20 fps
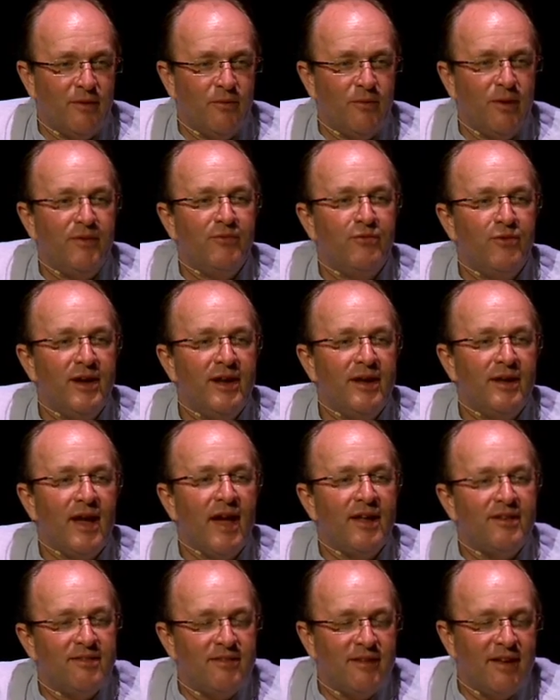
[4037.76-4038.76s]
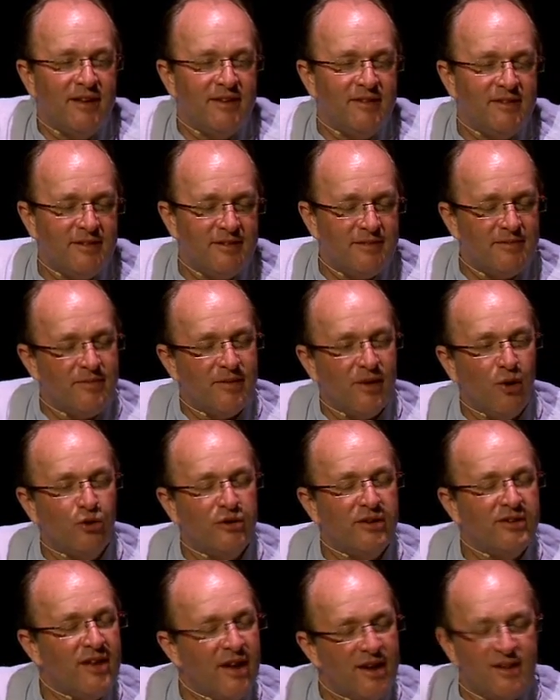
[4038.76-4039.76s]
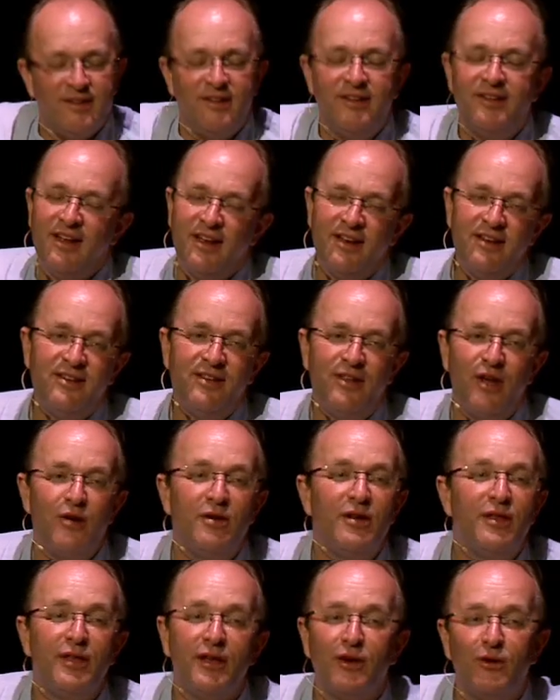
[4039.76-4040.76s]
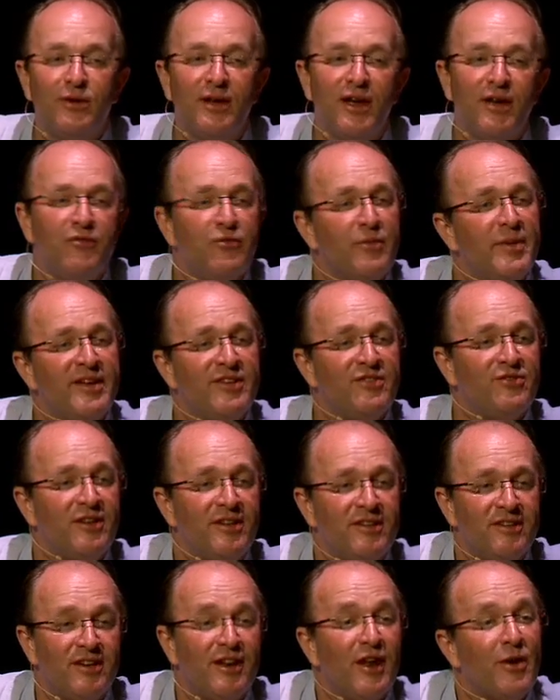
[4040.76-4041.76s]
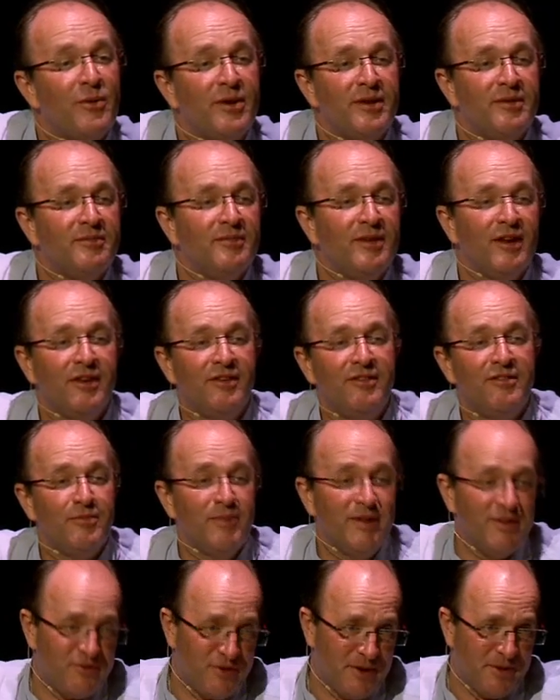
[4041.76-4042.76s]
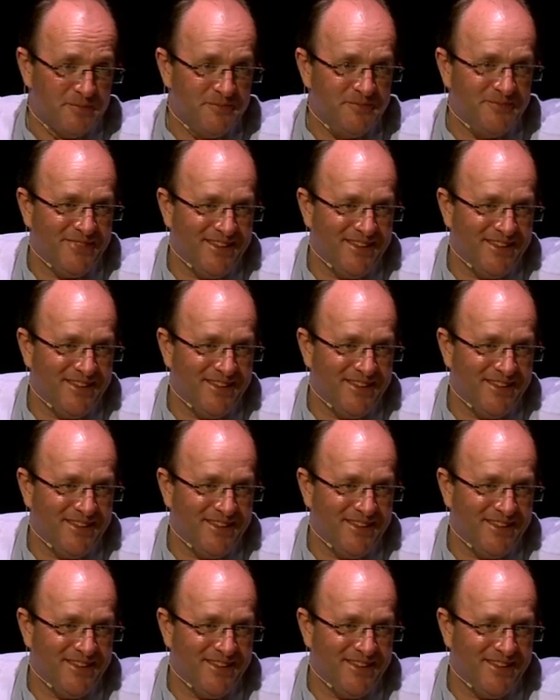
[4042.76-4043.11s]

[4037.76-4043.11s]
we really, as, as Aldous Huxley said, the only thing you learn from history is that no one learns from history.